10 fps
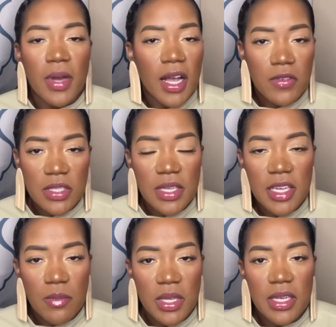Obviously
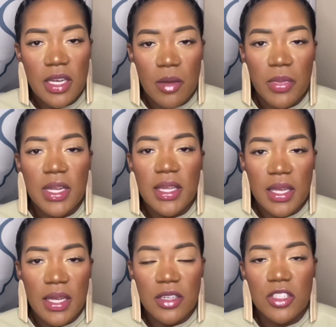it can be done, but
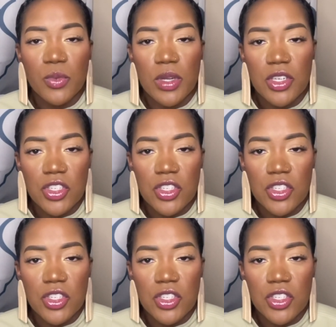again, I just wanted to